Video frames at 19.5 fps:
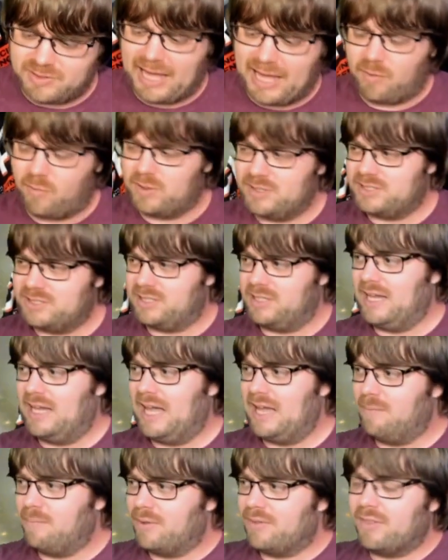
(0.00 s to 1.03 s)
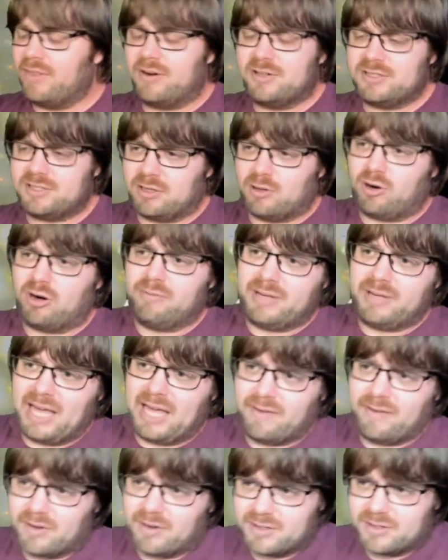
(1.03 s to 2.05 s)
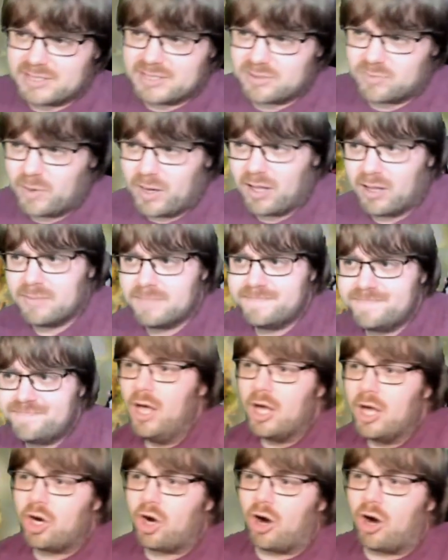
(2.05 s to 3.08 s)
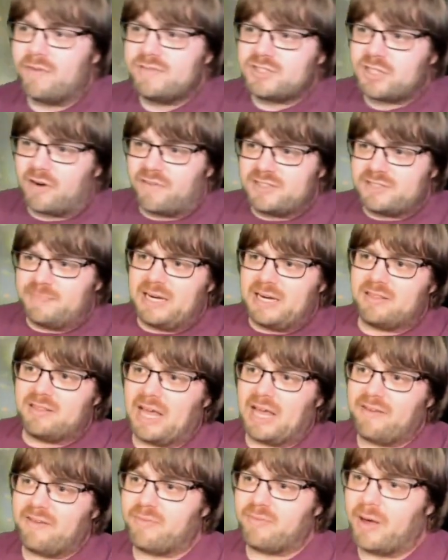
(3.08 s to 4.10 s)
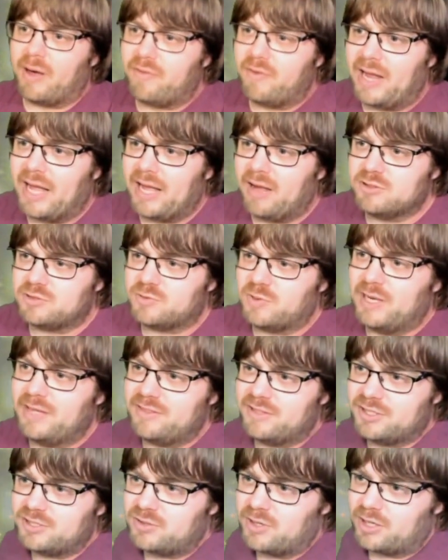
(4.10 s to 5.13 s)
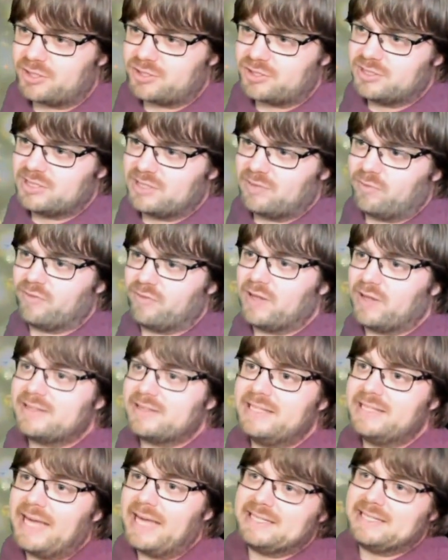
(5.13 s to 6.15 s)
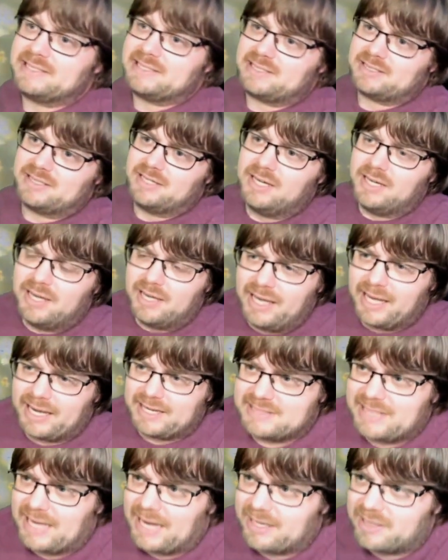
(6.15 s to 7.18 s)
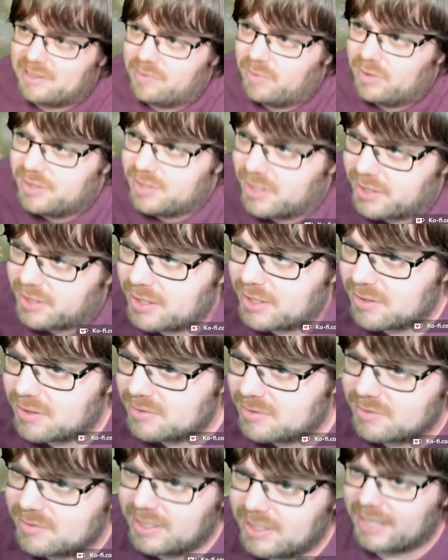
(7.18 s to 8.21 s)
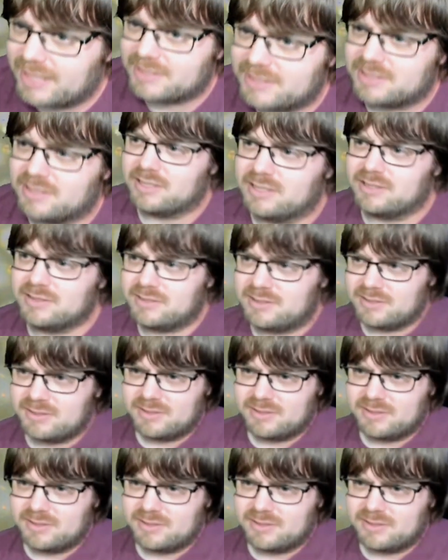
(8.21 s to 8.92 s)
That one's innate, but then there's learned behaviors as well. Curved surface, meaning light from other angles will hit the structures and reflect. Yes, exactly where ducky. Excellent.